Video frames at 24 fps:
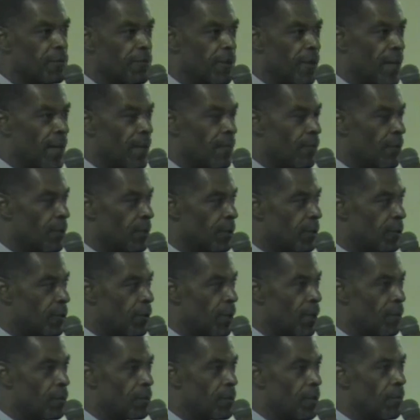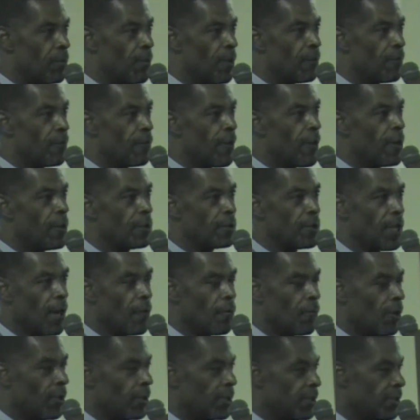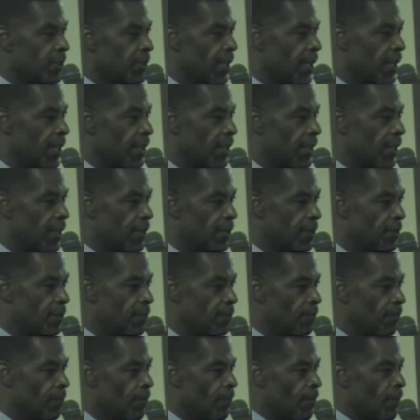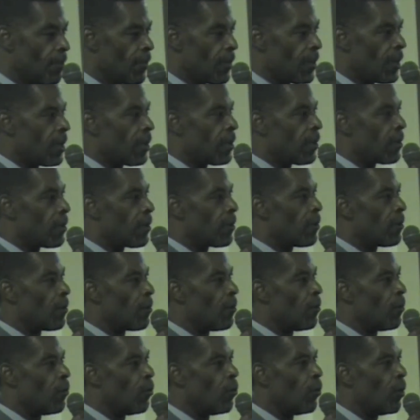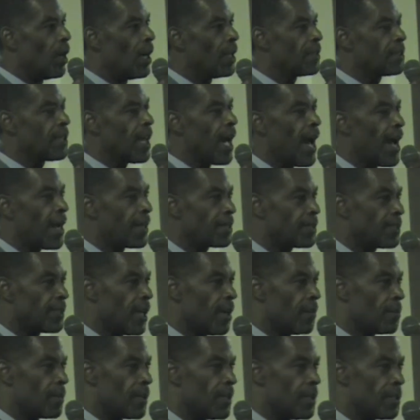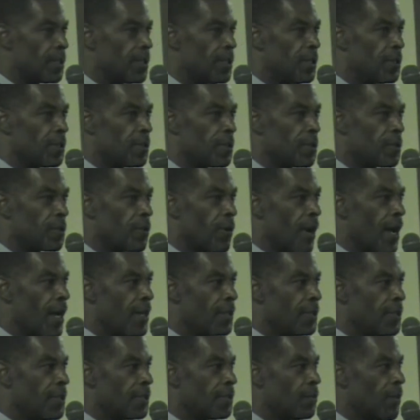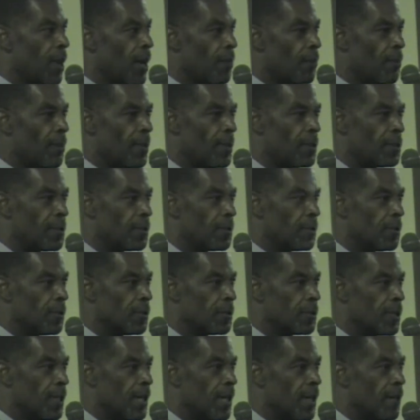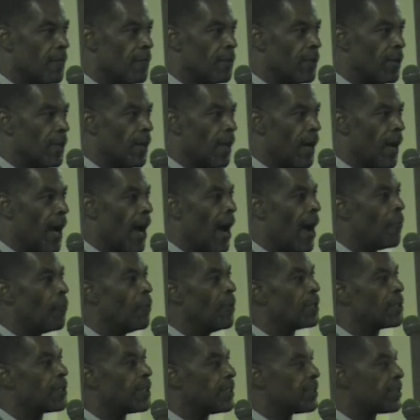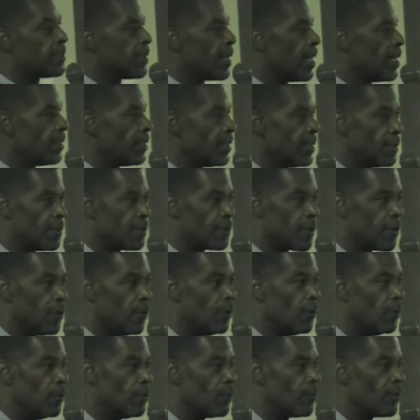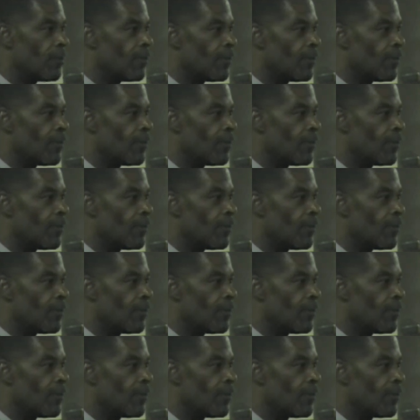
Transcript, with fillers: favorite scripture, but first I want to say this. Once I accepted Jesus Christ as my personal Savior, I went to Sunday school.